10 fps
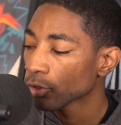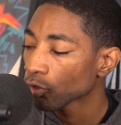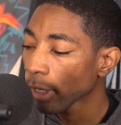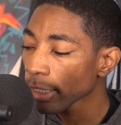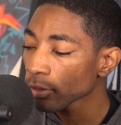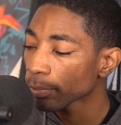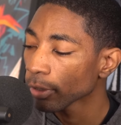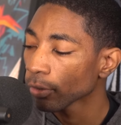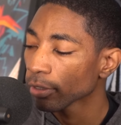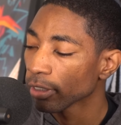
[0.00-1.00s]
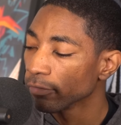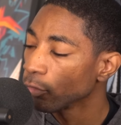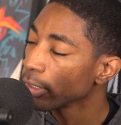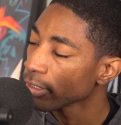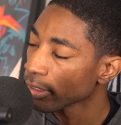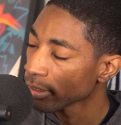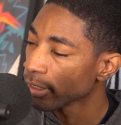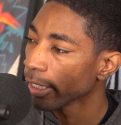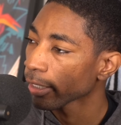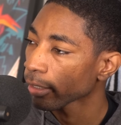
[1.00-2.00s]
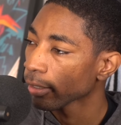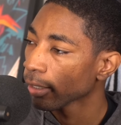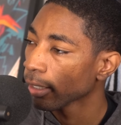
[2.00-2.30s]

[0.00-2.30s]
to try to build the voiceless deck.